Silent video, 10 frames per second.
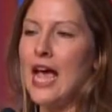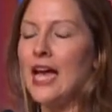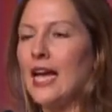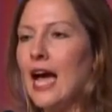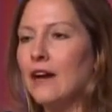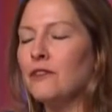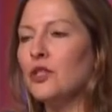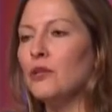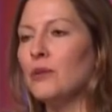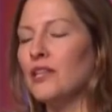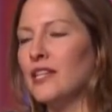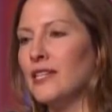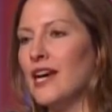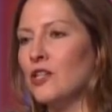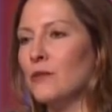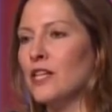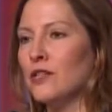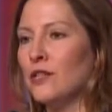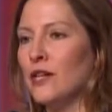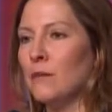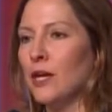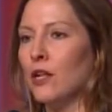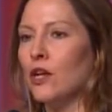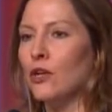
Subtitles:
And after you put the attachment into the email,